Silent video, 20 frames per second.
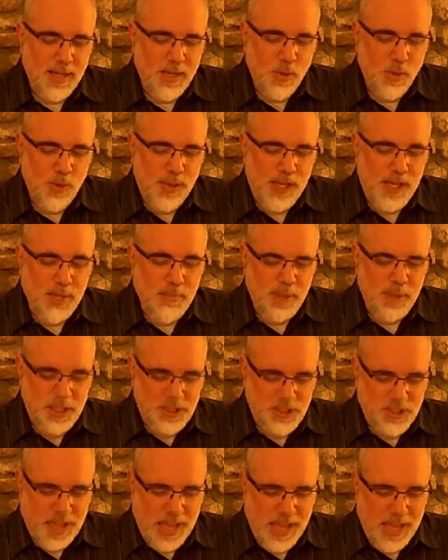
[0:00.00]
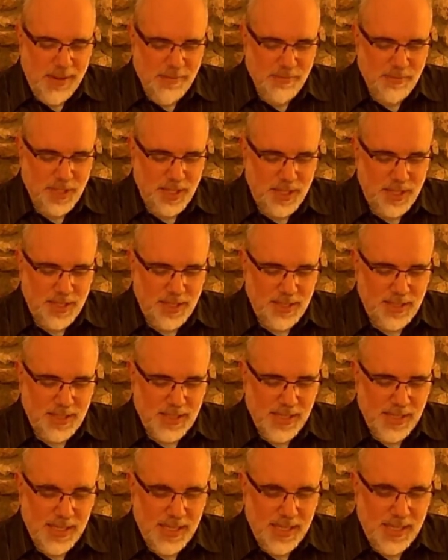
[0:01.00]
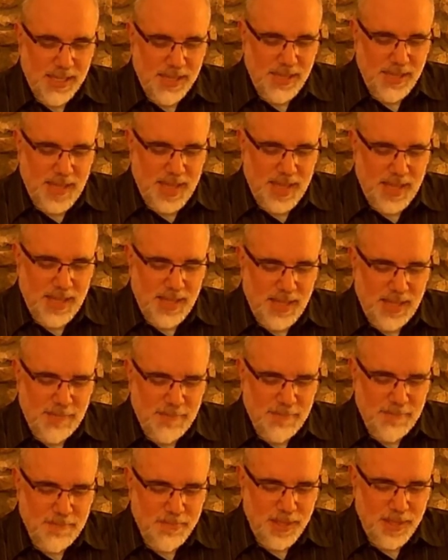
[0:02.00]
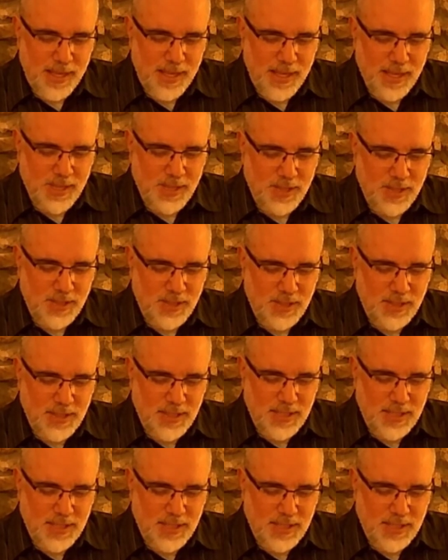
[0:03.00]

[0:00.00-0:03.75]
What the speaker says: we can be saved, and that it's